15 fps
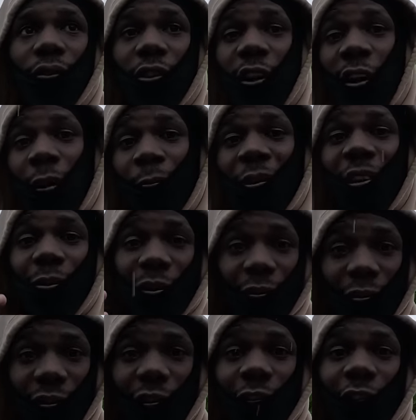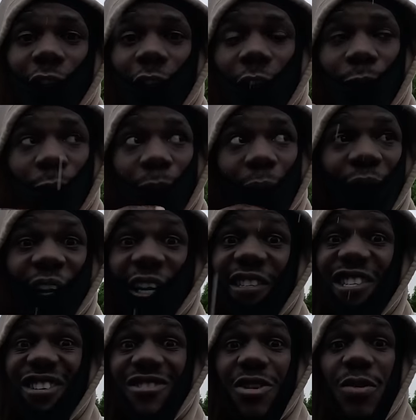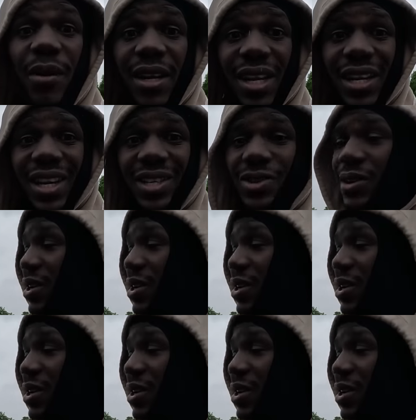So all me up on the road, I walk come up and I see nobody, that's